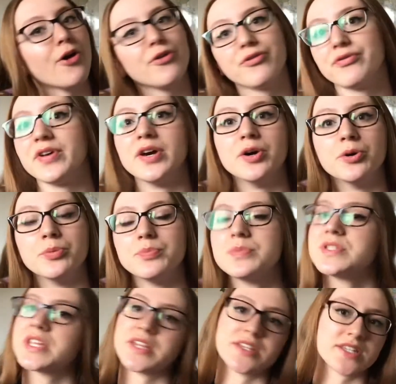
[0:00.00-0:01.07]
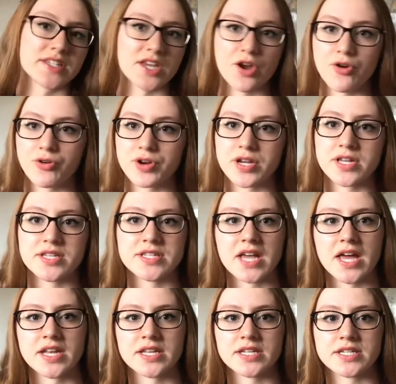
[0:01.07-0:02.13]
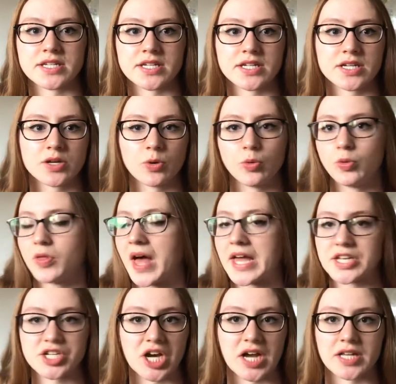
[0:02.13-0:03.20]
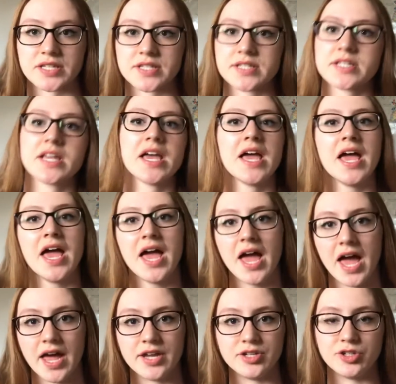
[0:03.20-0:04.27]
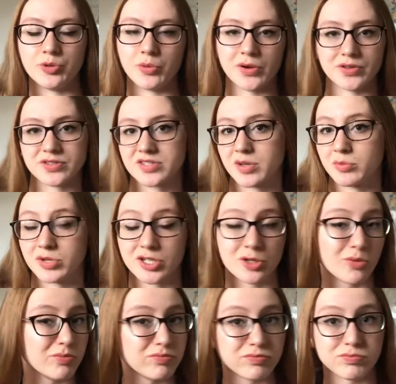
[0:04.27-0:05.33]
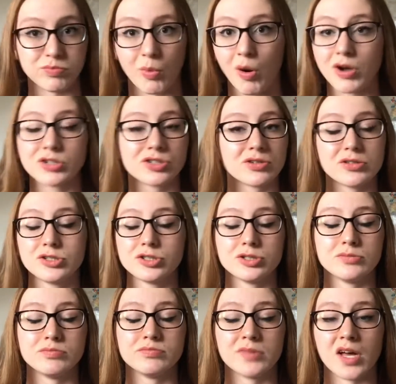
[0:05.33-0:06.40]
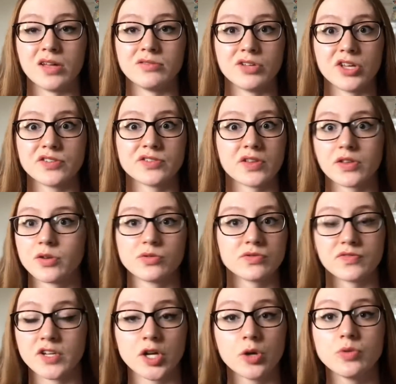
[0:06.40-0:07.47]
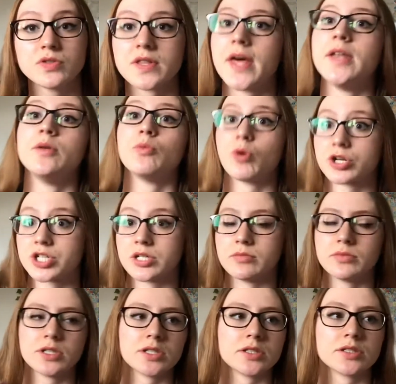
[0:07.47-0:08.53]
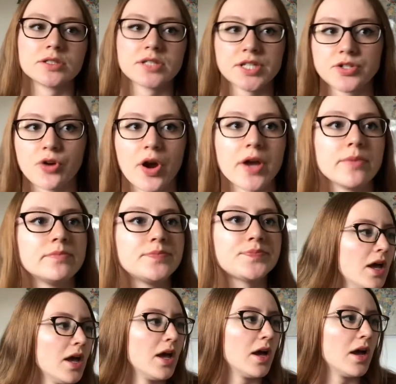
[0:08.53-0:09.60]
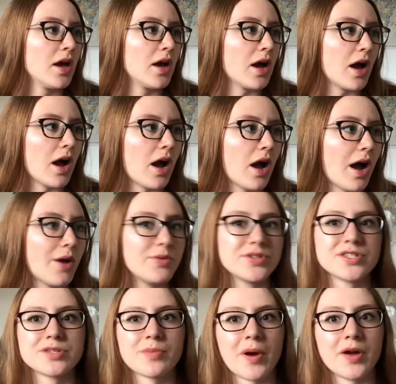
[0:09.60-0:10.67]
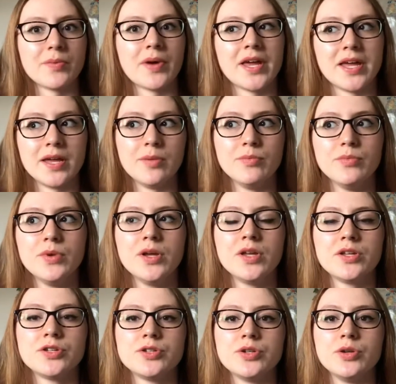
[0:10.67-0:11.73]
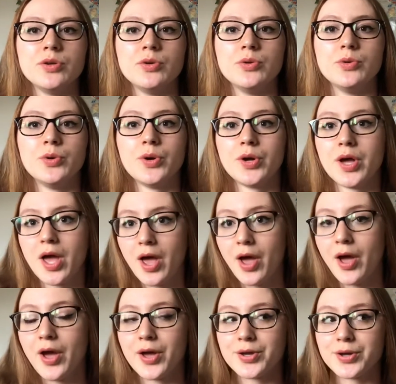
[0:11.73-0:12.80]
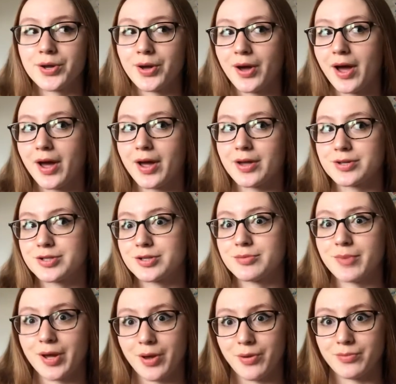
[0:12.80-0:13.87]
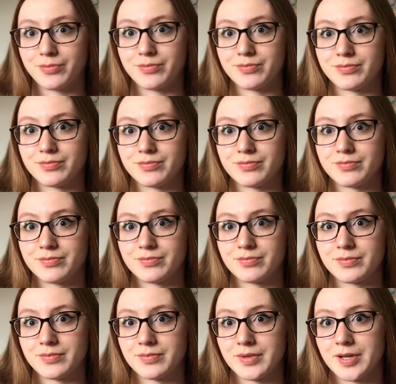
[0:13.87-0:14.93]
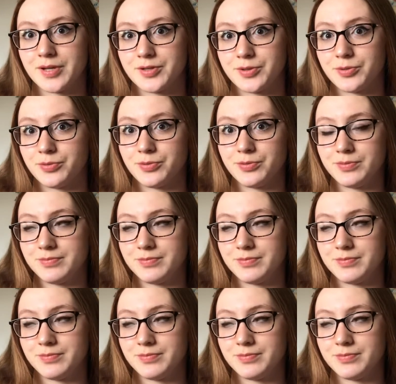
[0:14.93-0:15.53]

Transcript: films and series and all that jazz and you want somebody to watch on YouTube that does those videos then watch him because he's great. I was inspired by him to do my own little